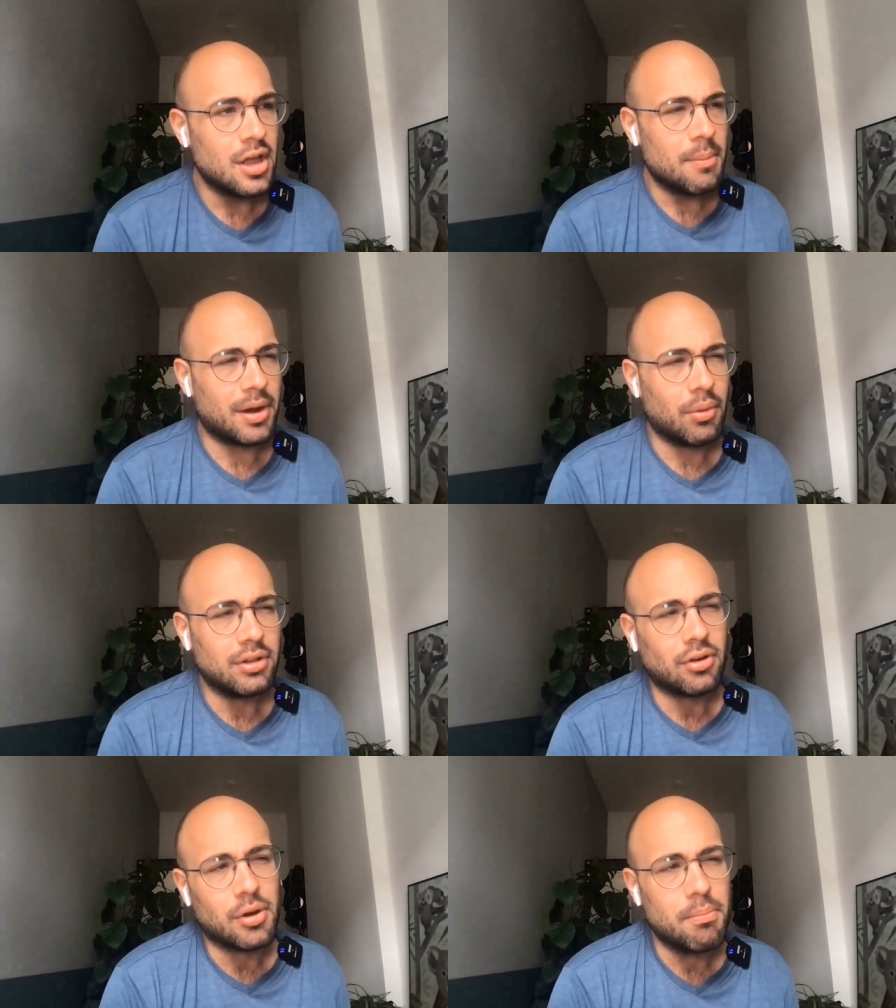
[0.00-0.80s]
But I want
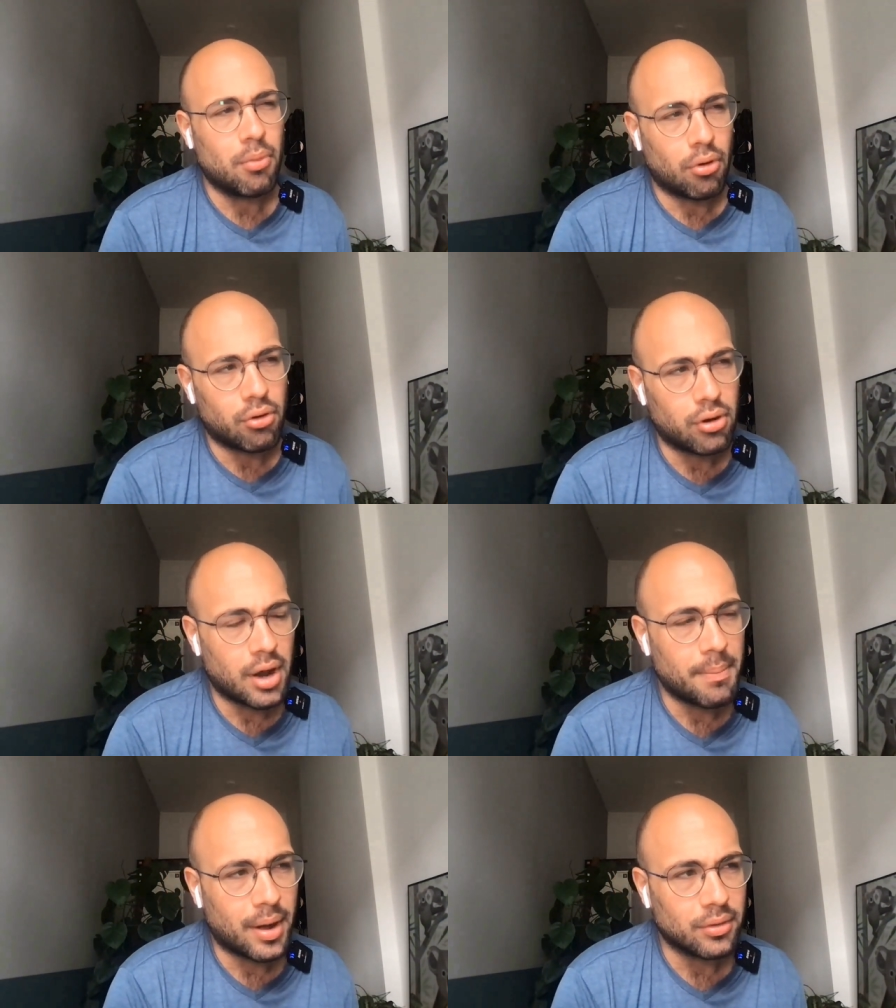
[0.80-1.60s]
to talk more
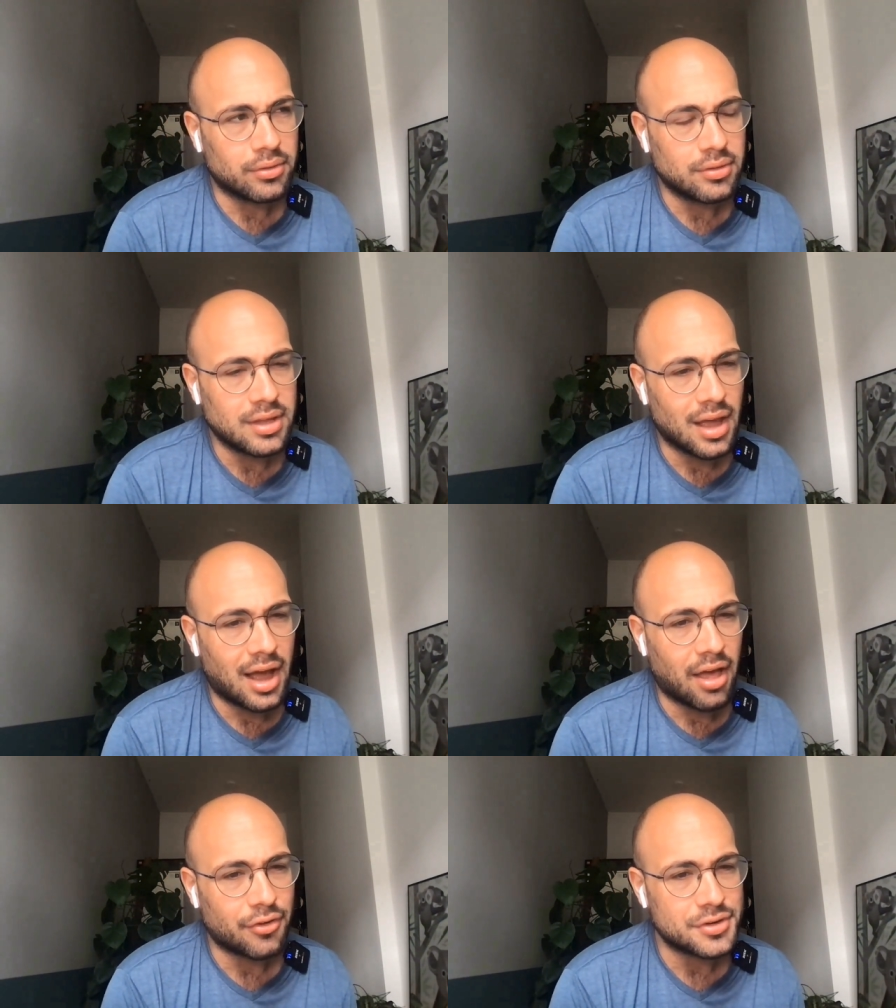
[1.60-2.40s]
about the
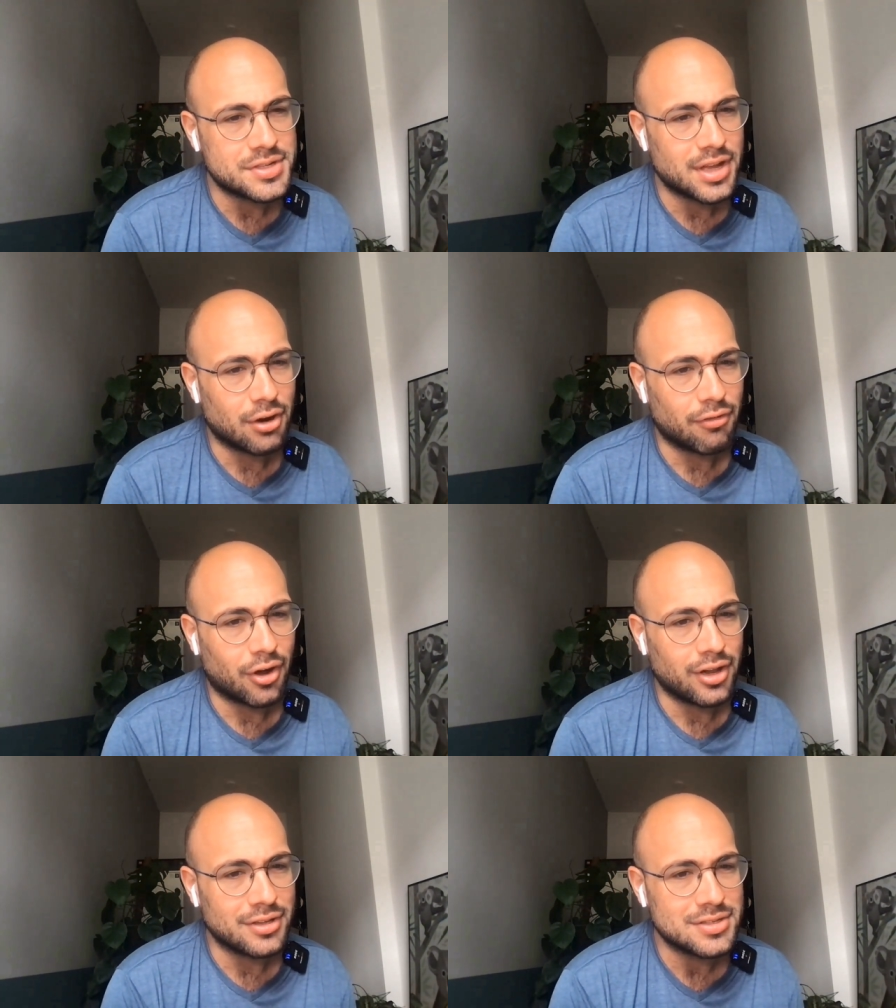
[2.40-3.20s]
other set of
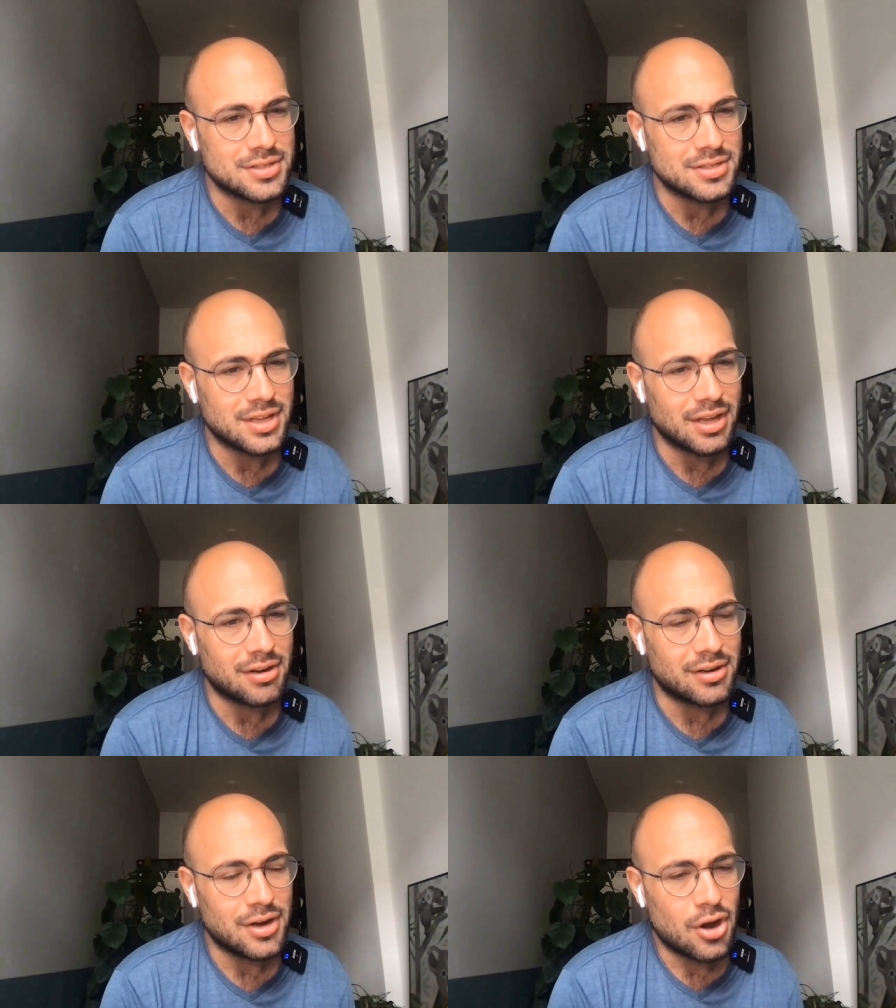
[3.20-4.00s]
audience here,
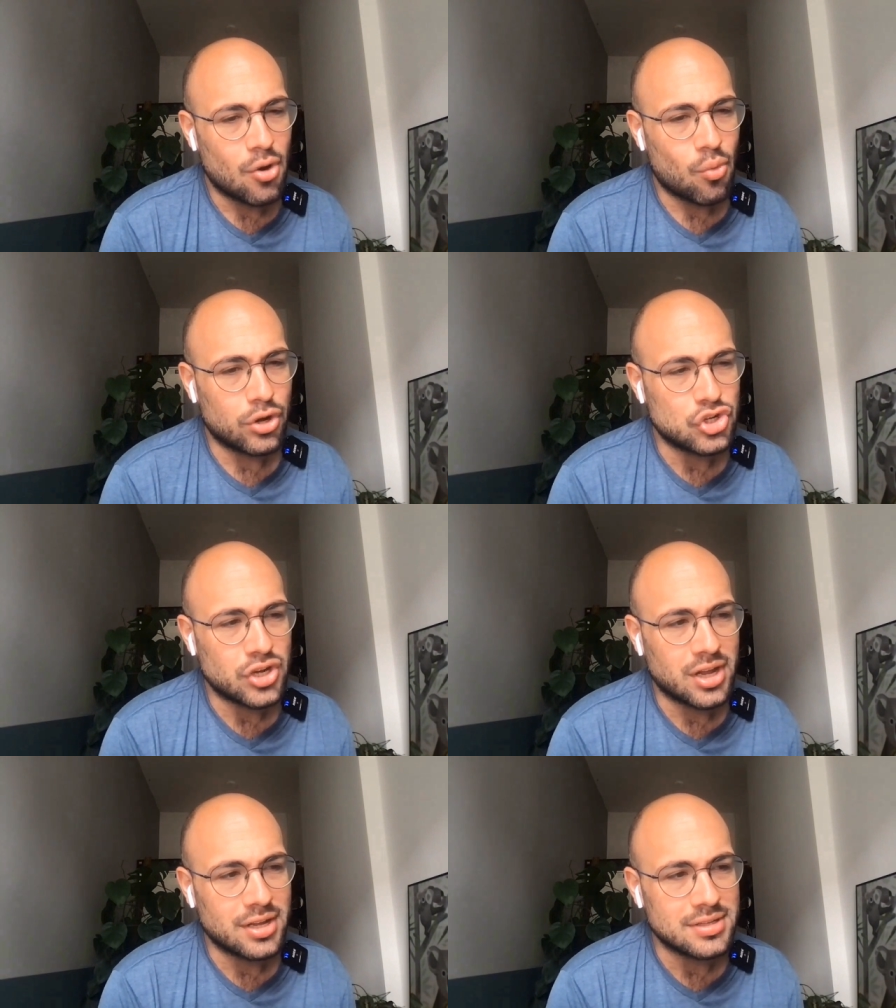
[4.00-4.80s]
which
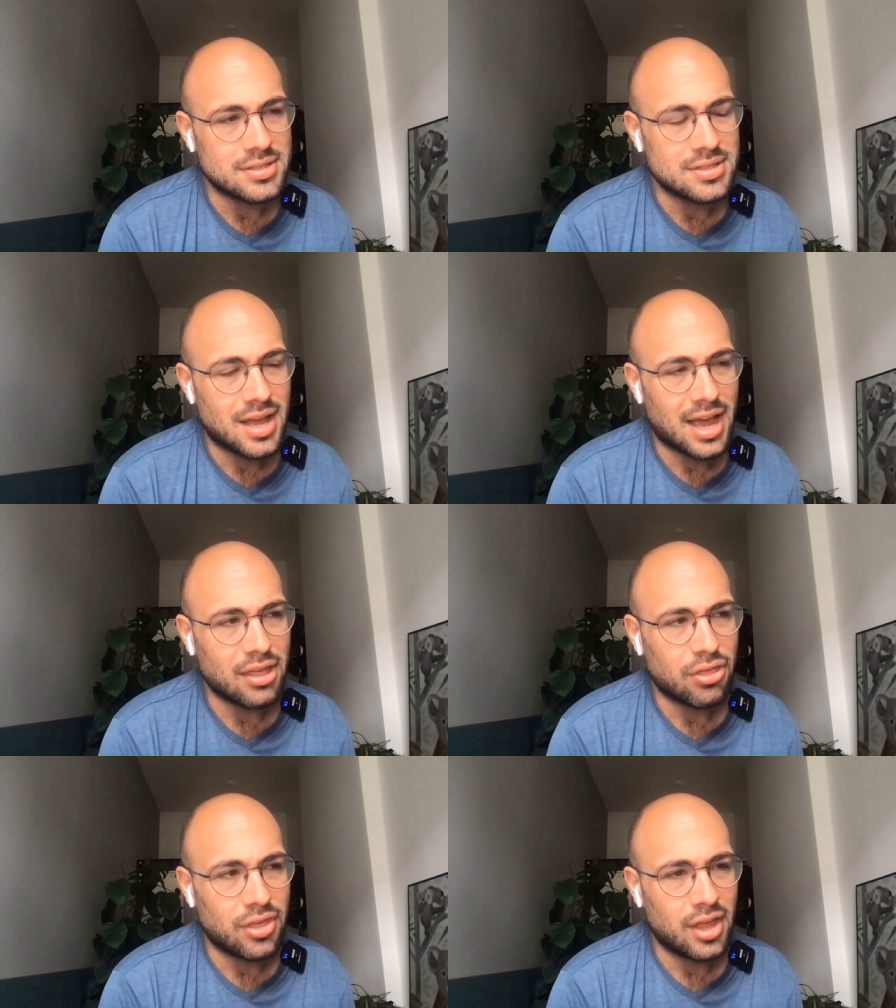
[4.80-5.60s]
is, I
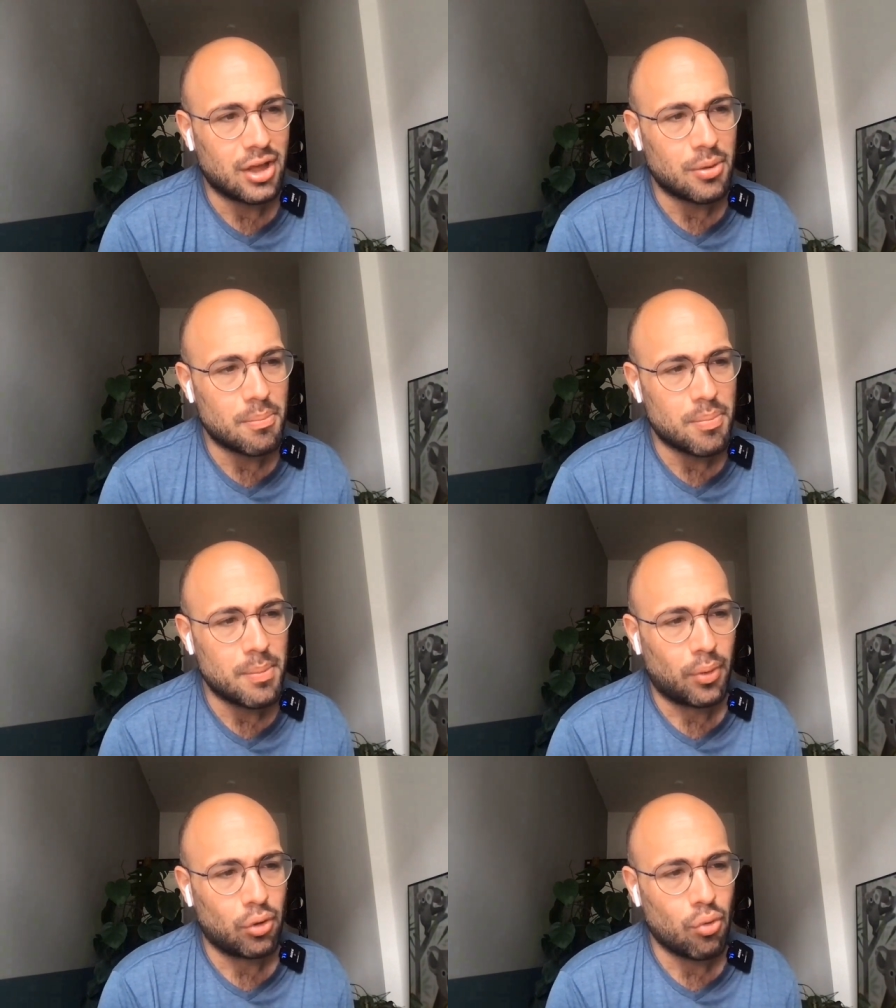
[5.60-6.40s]
think,
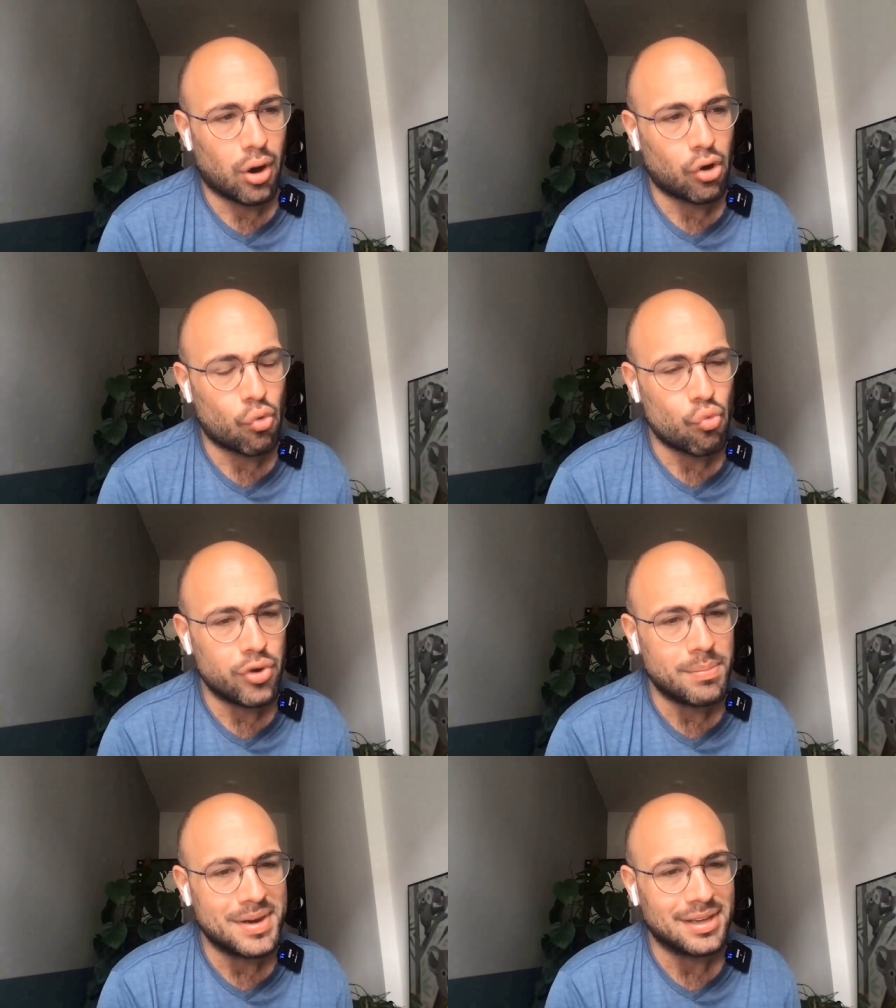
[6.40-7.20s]
people who are
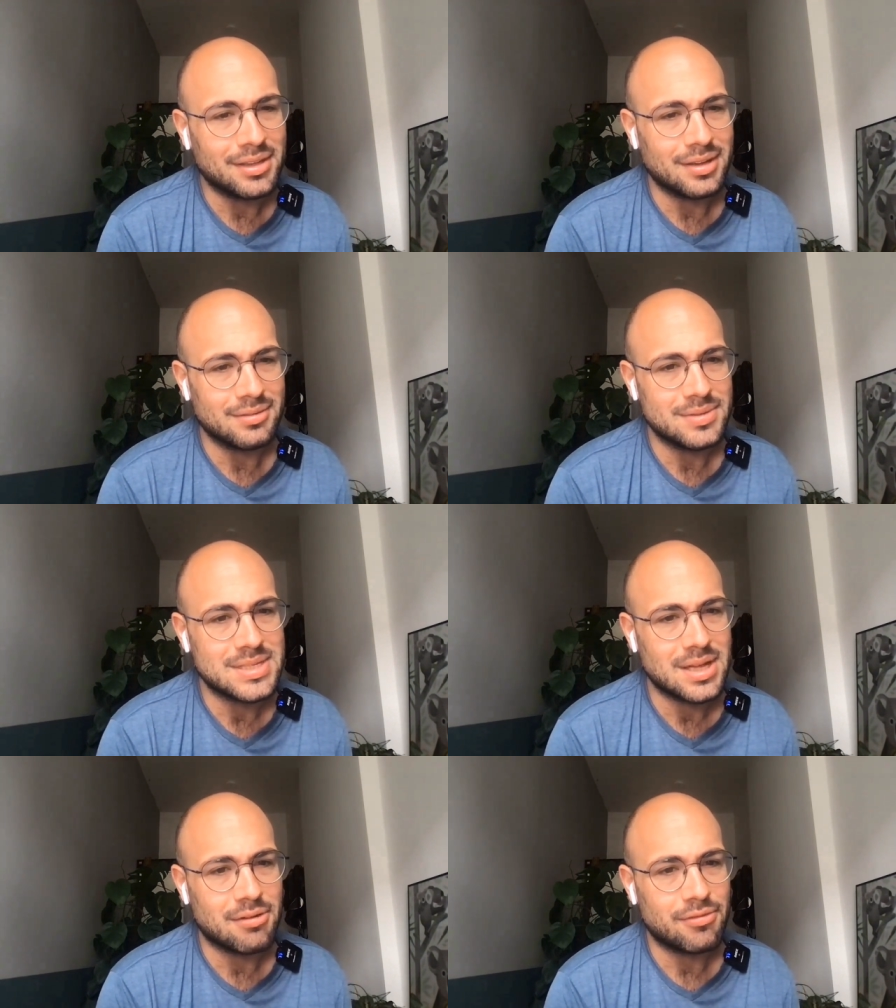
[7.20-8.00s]
rebuilding
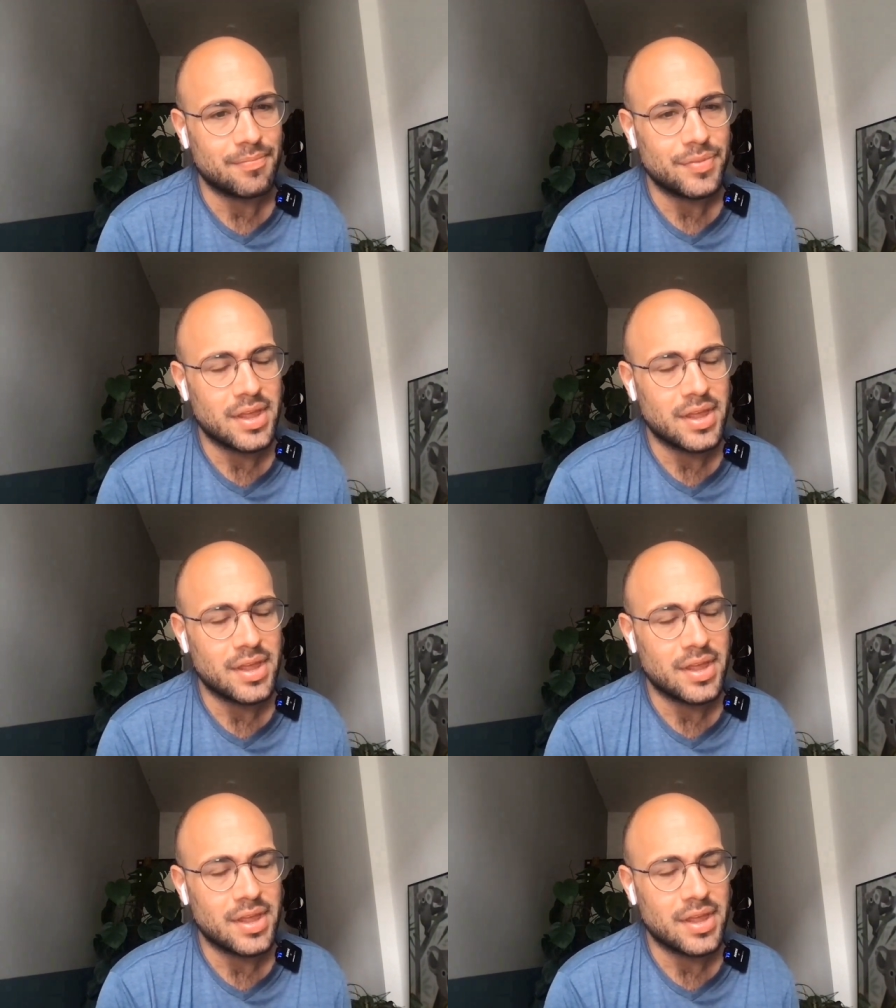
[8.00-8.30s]
stuff.